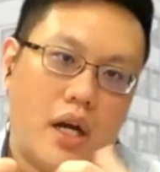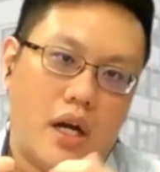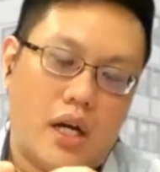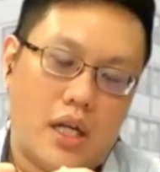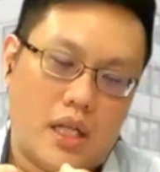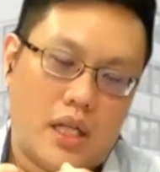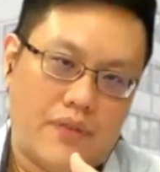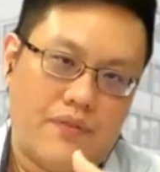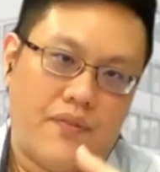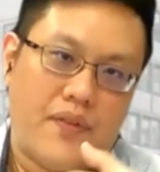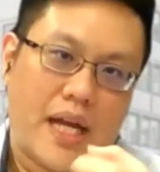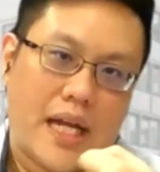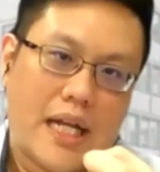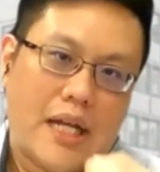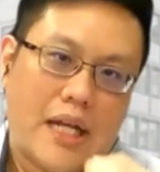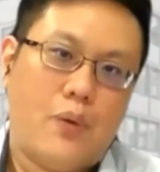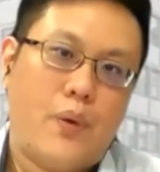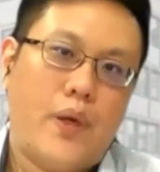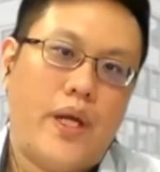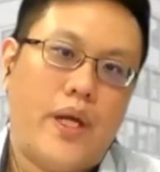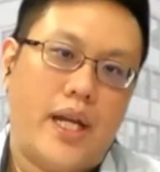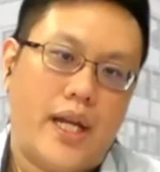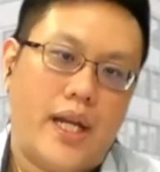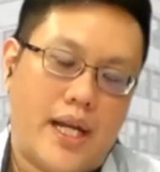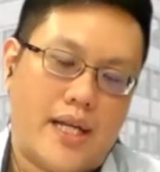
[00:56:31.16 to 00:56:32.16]
evaluate
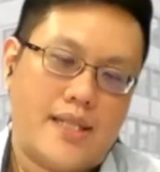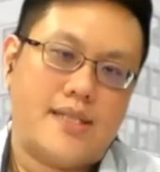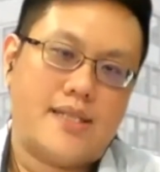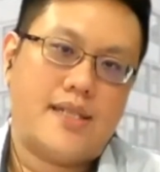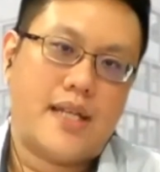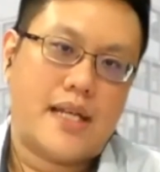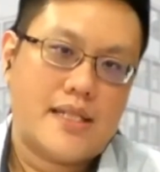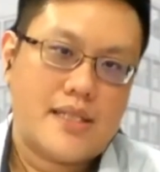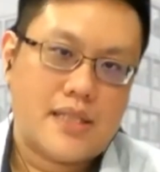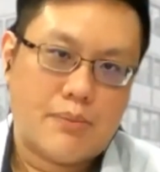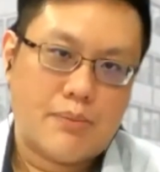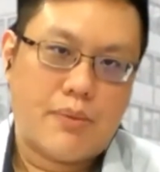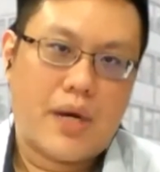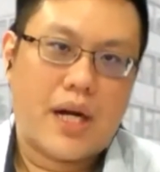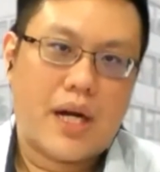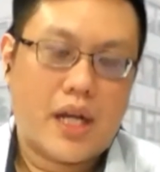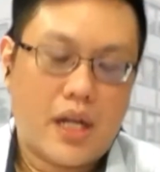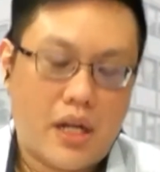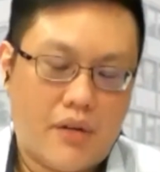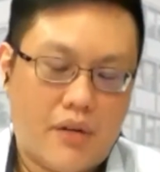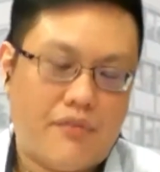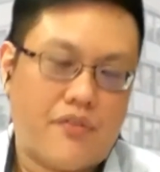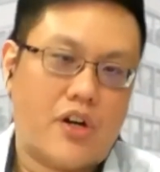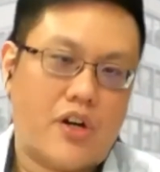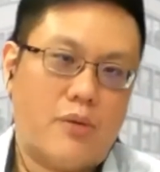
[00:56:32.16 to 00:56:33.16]
and assess the market
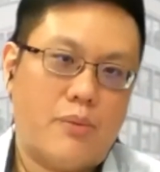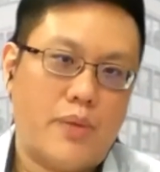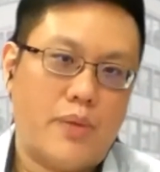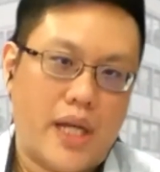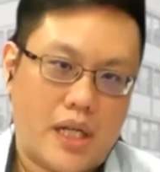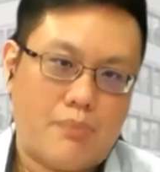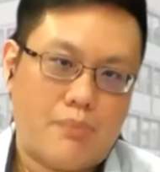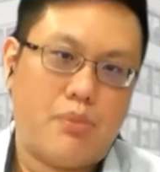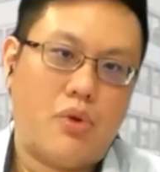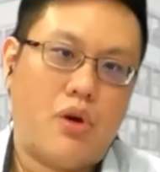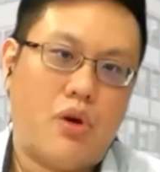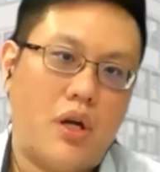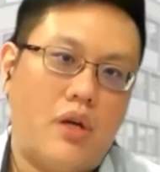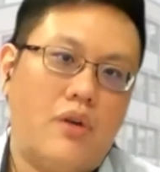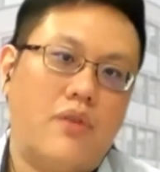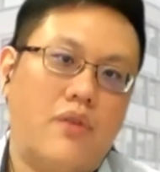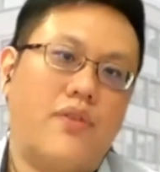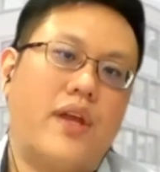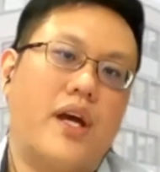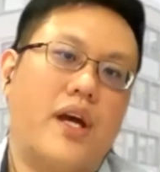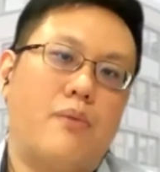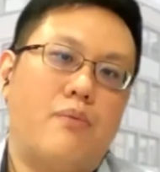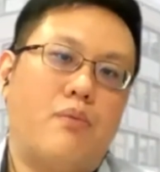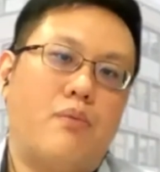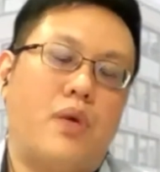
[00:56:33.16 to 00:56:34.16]
environment at the point of
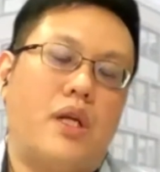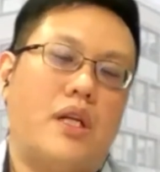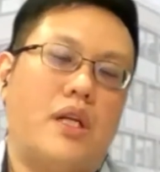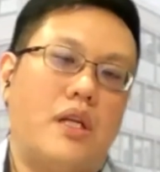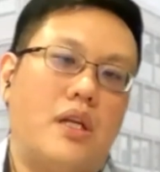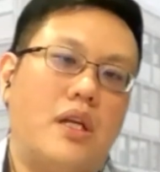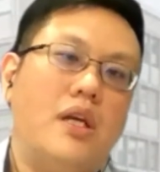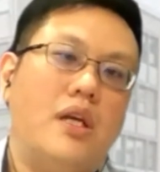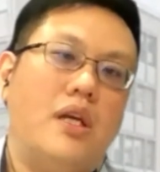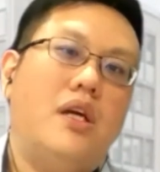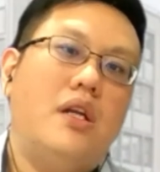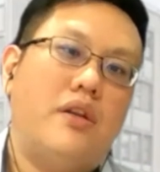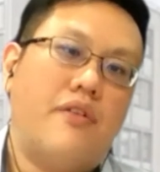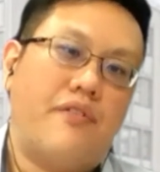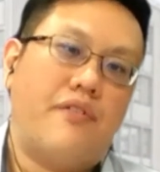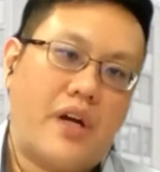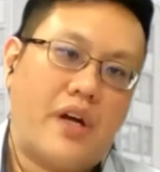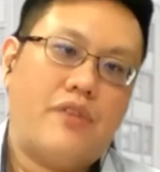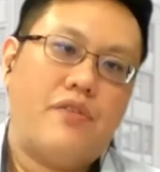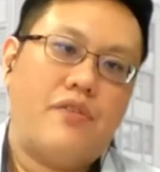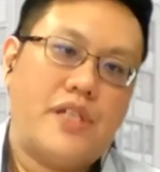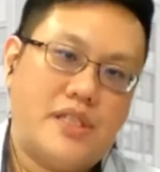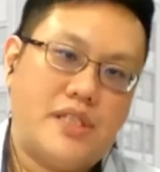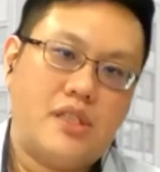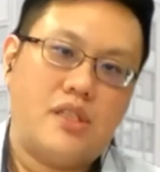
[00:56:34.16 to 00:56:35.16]
time when the
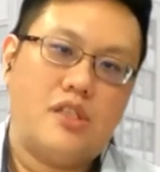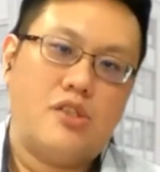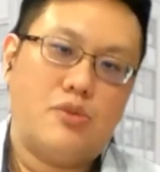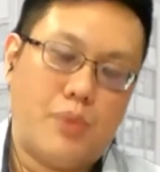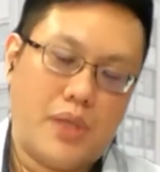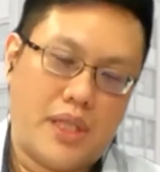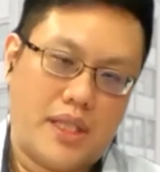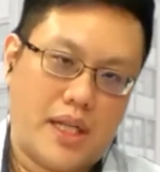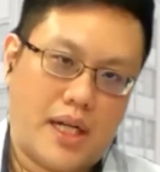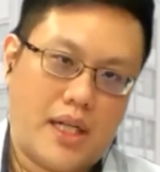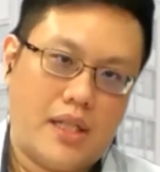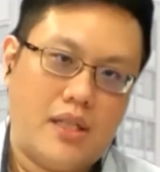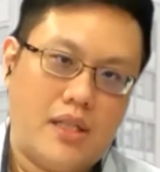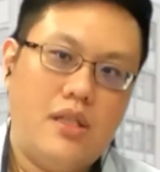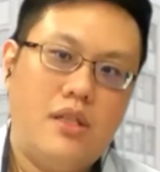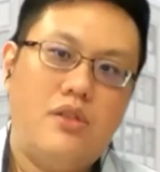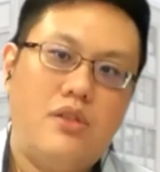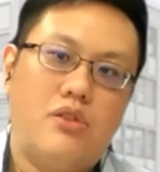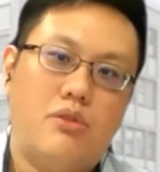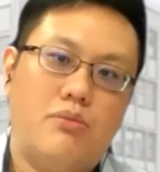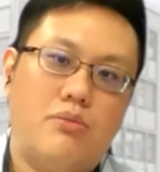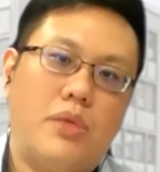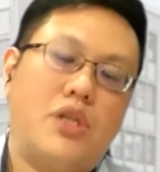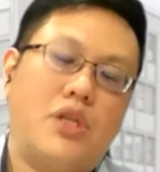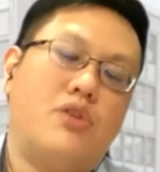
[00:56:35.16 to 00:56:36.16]
fundraising to be done, to
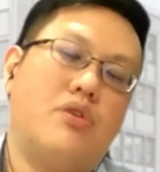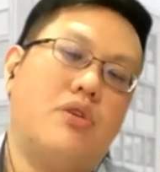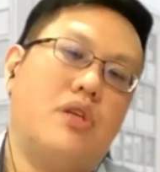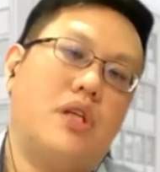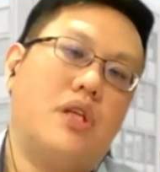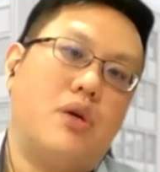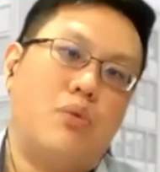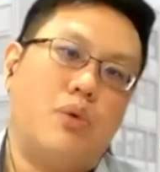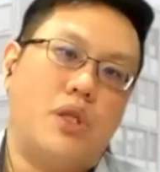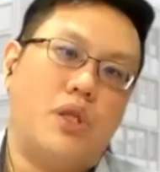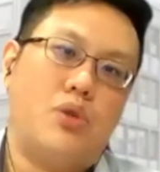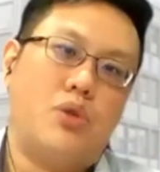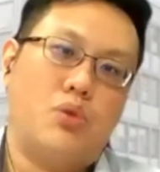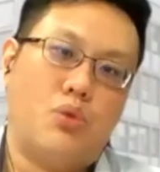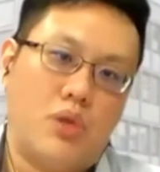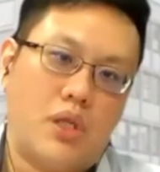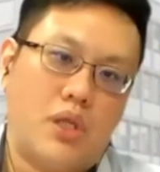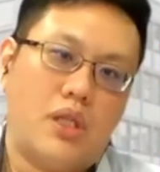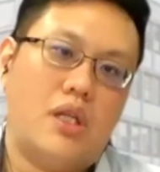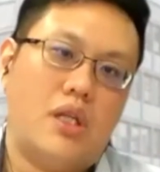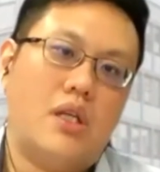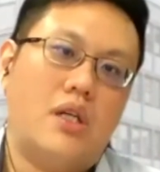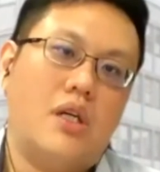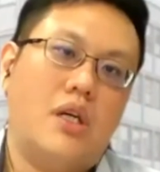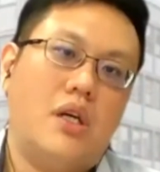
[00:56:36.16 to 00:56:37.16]
make sure that
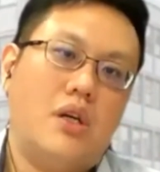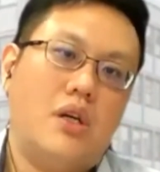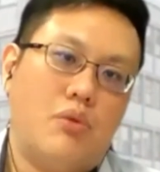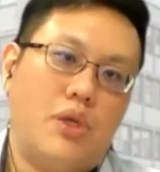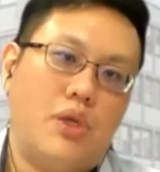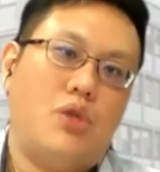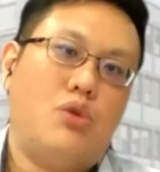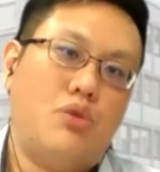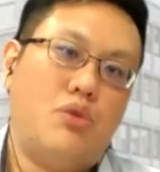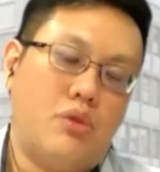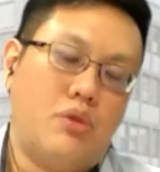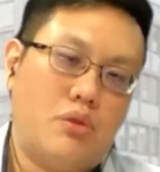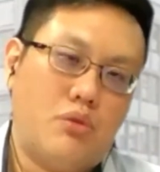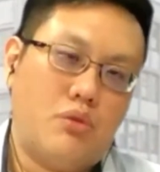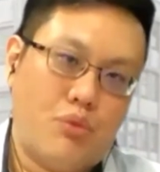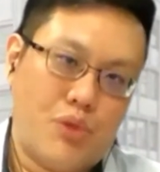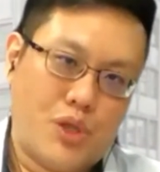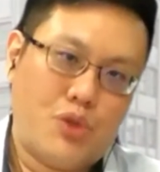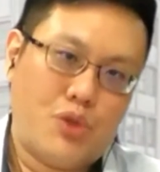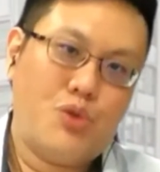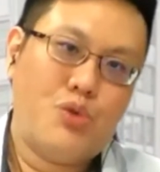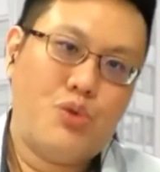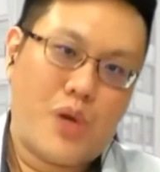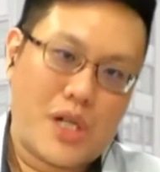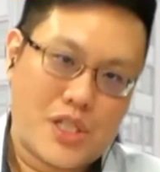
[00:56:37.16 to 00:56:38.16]
we do
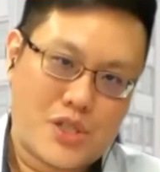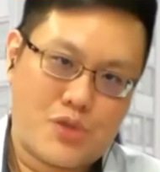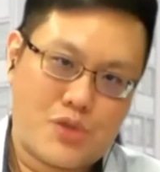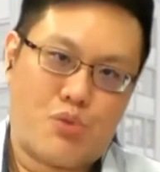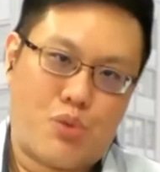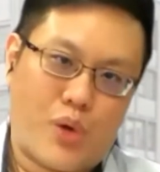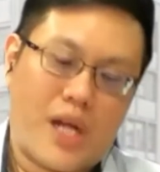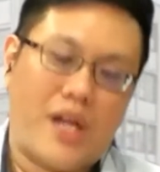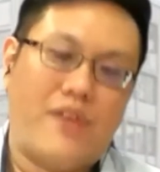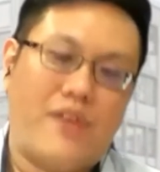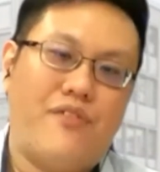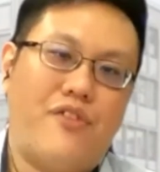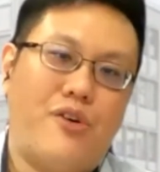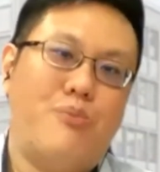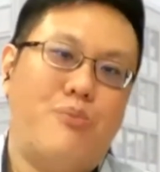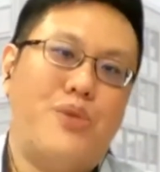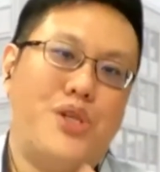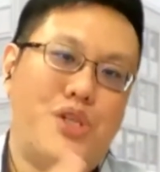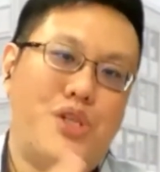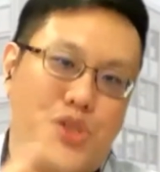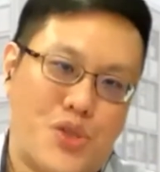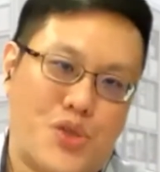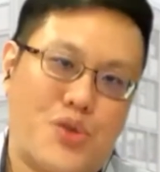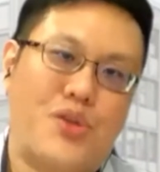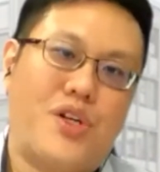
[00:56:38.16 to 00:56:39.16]
what's right for
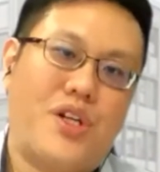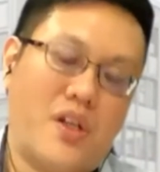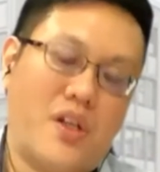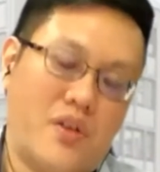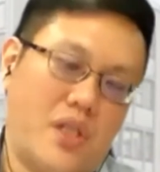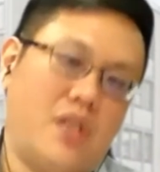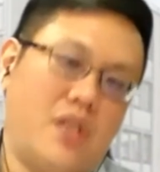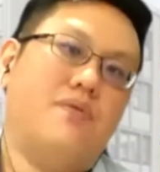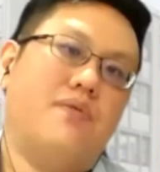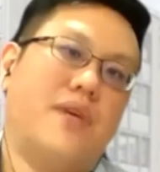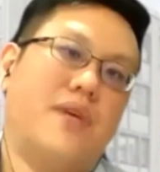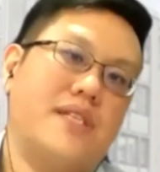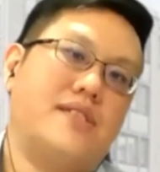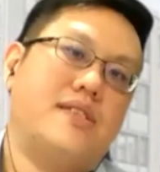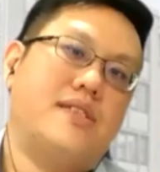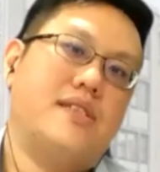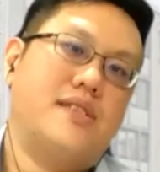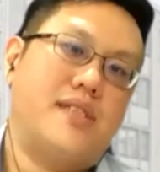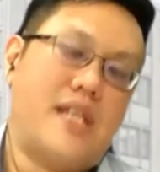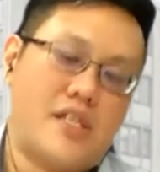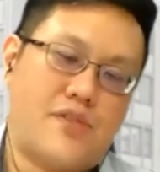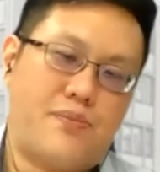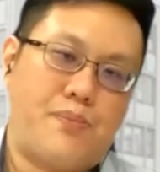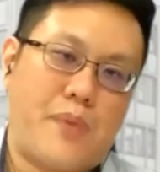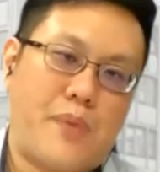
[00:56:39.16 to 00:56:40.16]
majority of investors
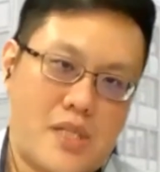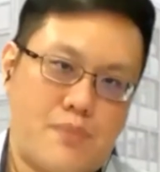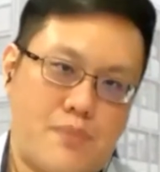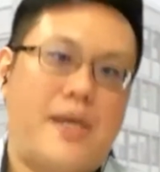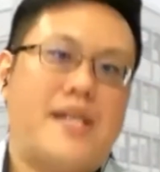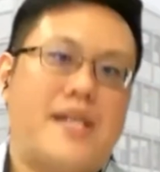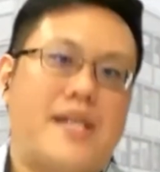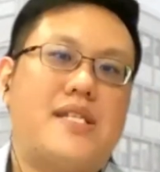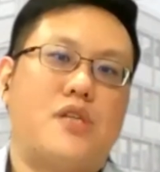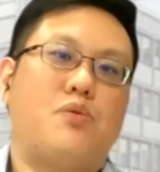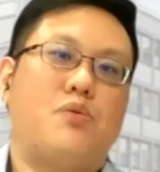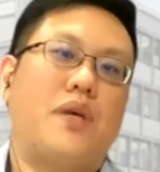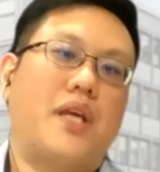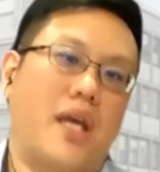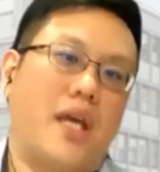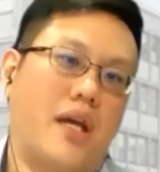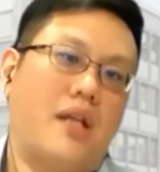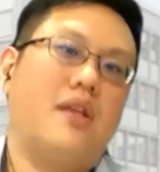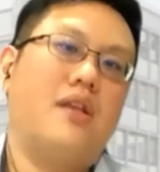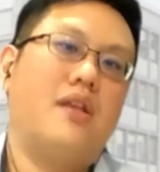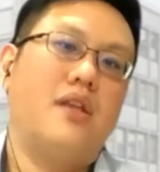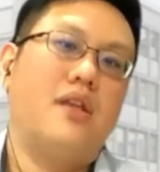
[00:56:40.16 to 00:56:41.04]
as best as we can.